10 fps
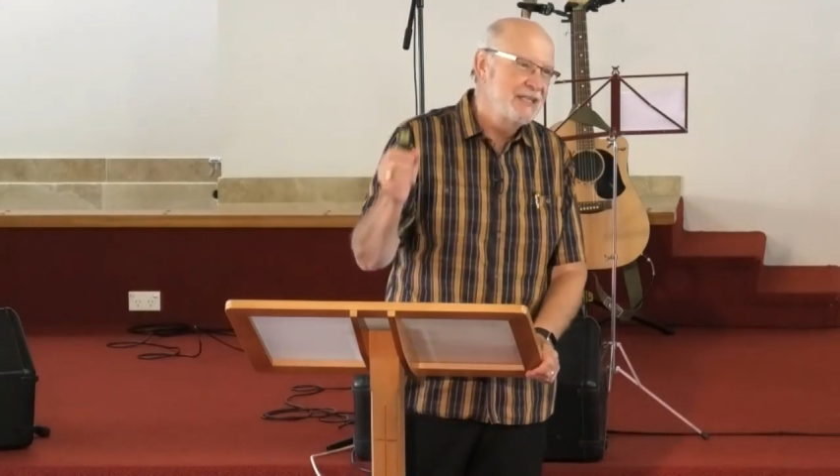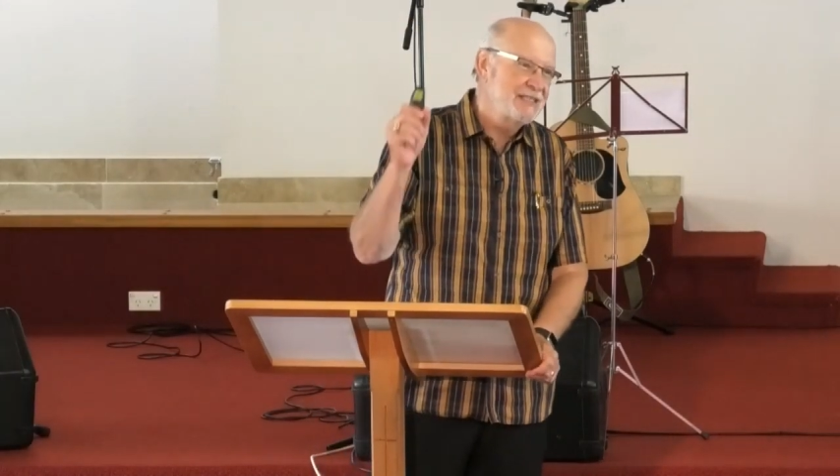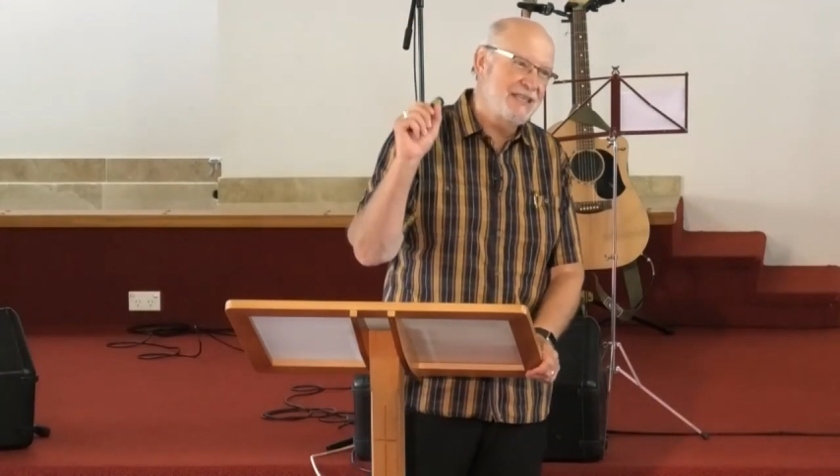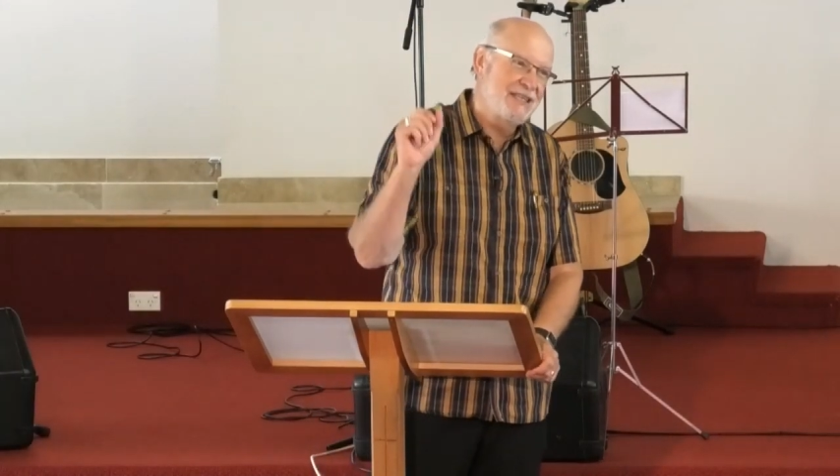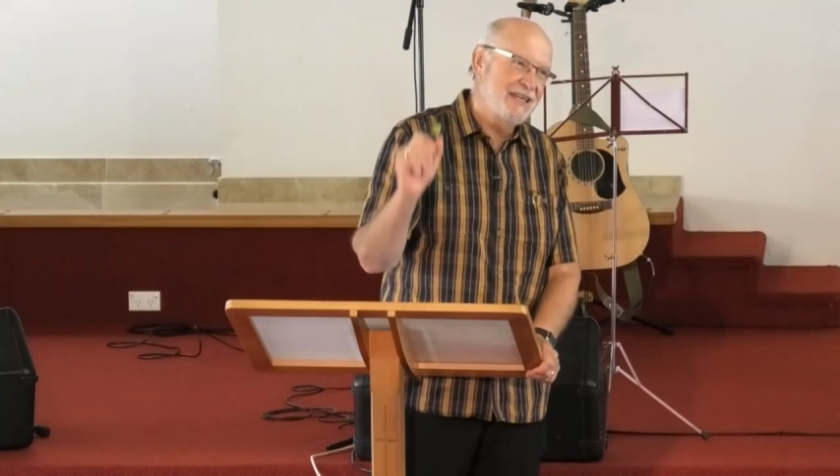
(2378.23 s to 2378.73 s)

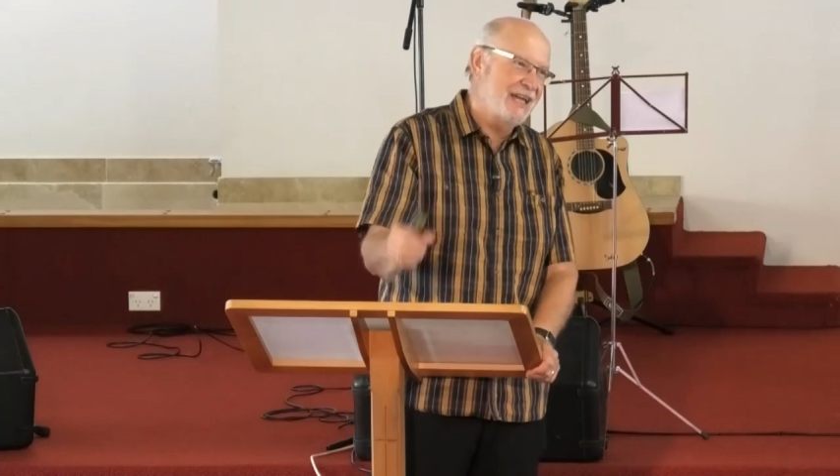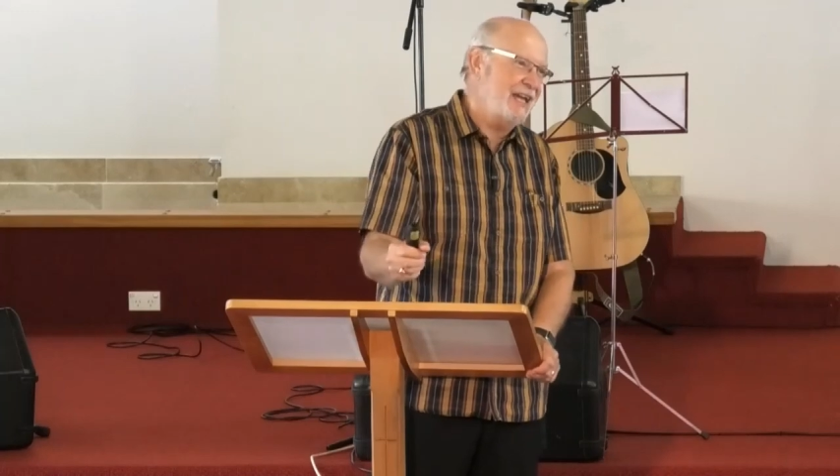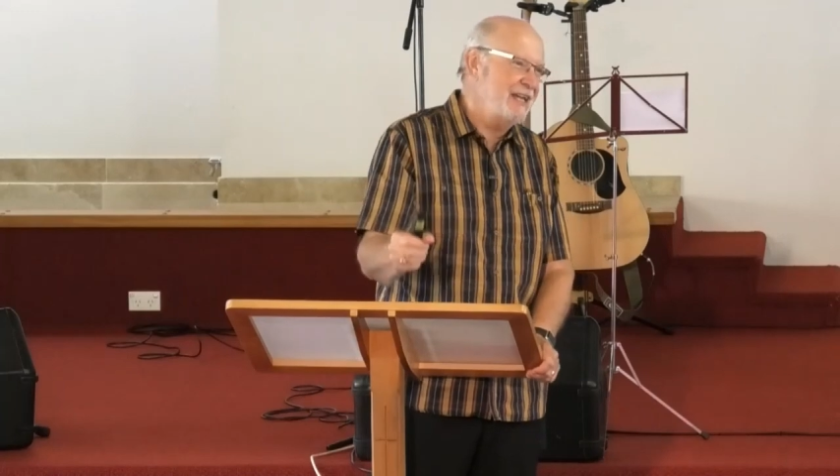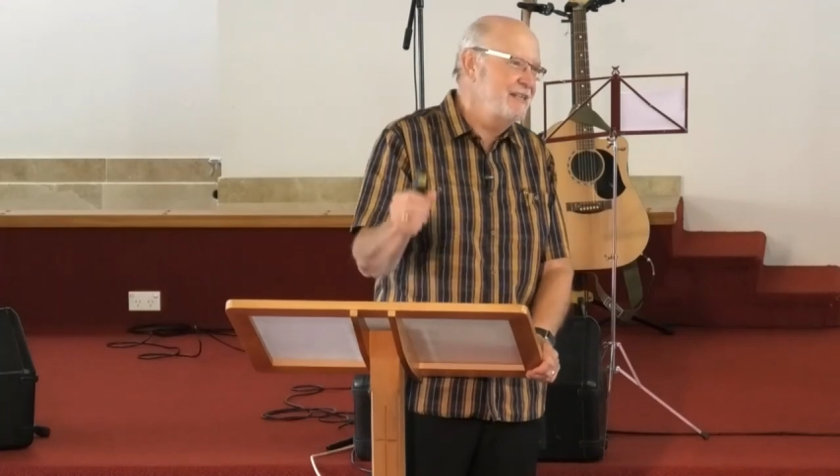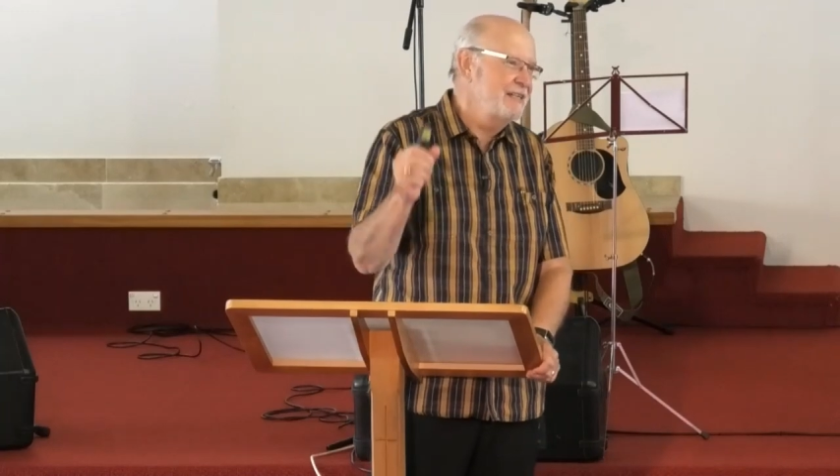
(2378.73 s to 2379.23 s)
to the
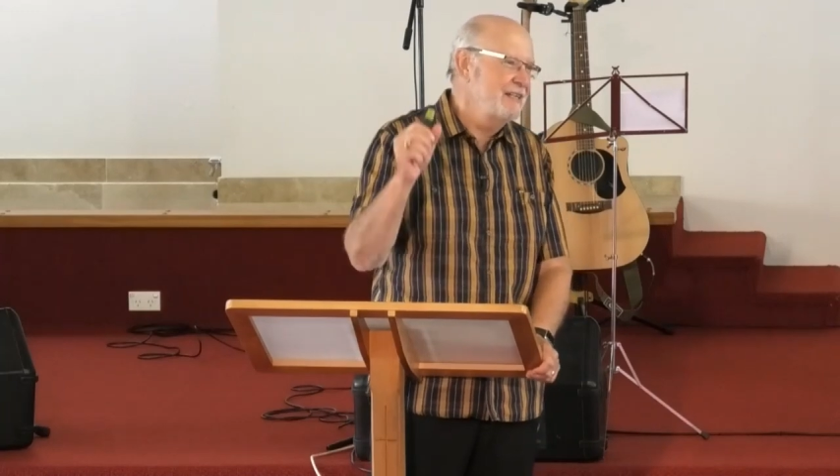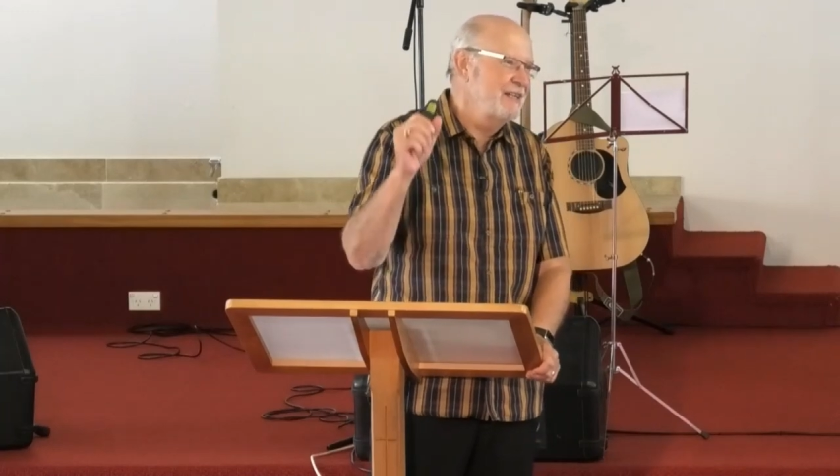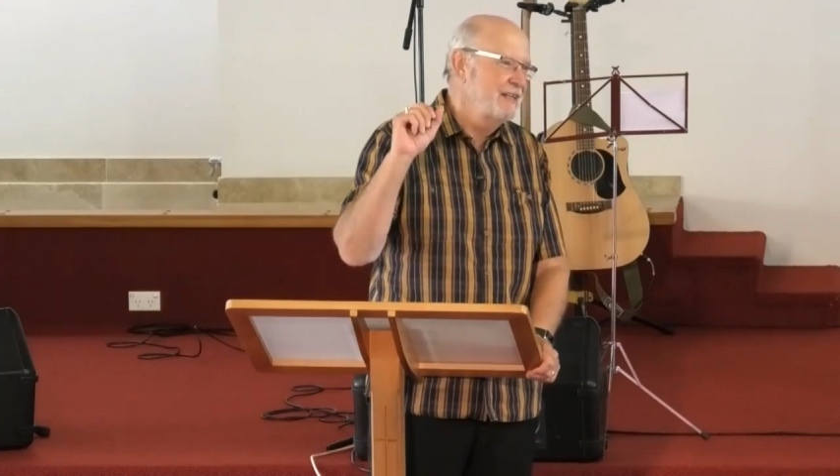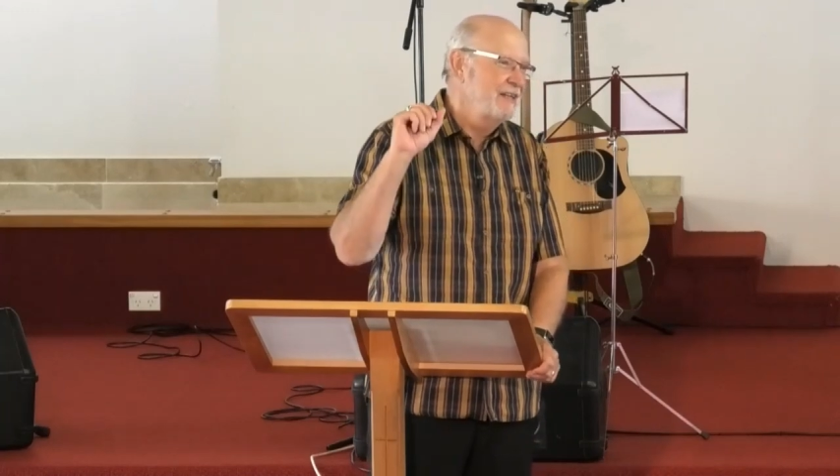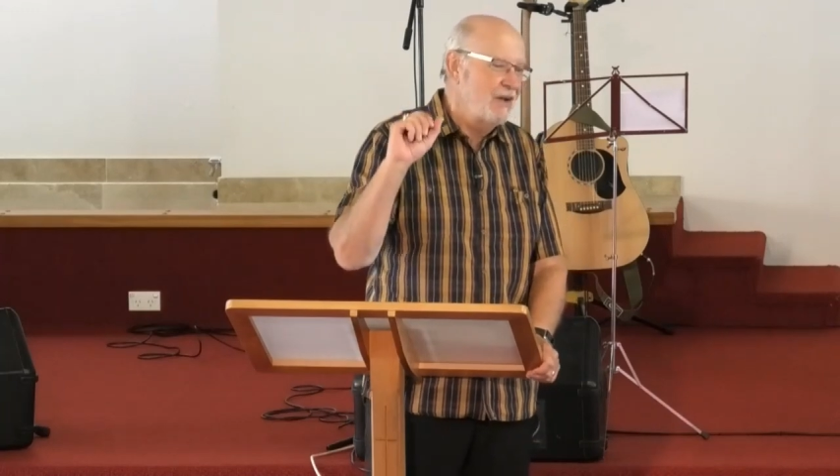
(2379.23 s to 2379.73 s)
end
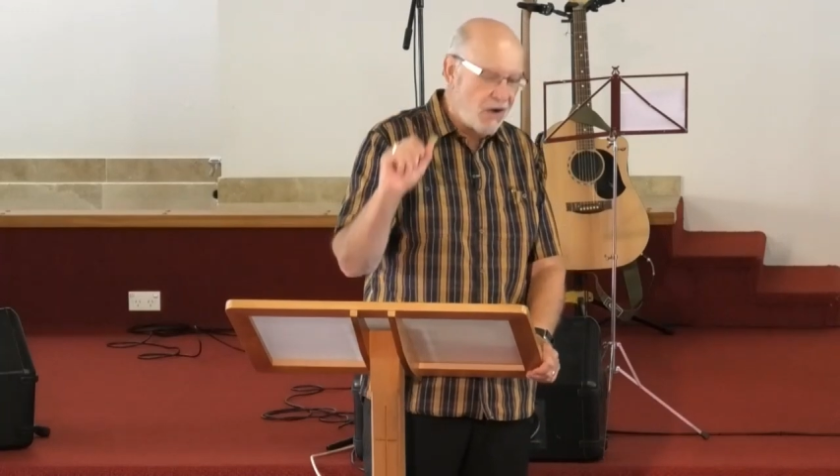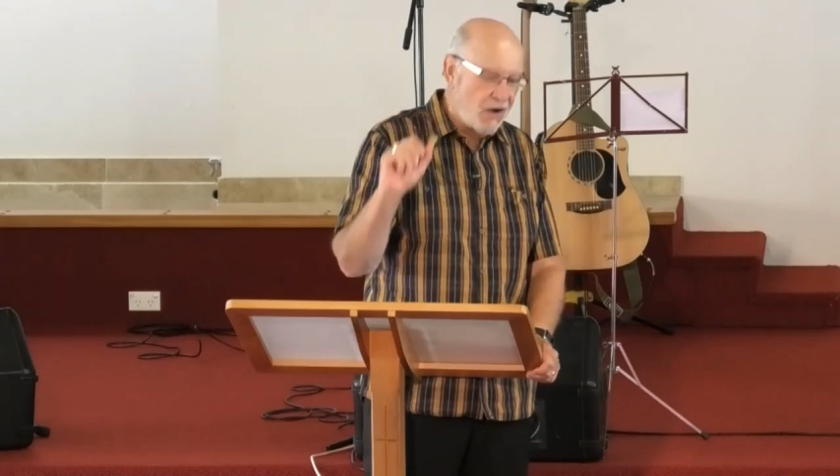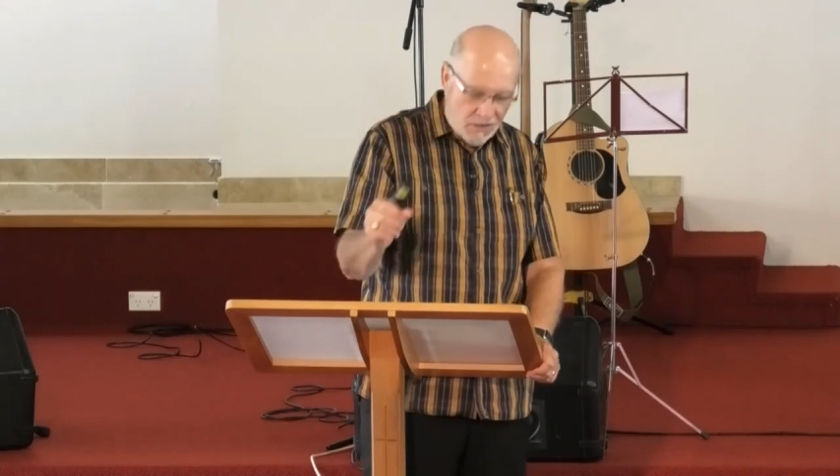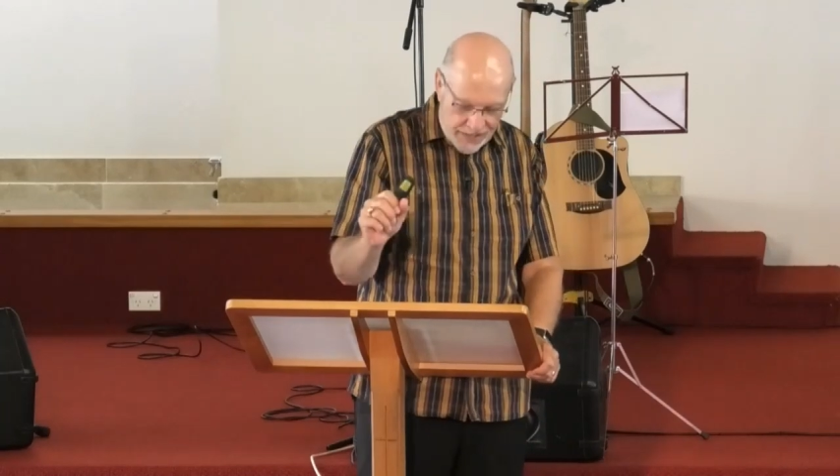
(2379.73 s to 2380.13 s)
of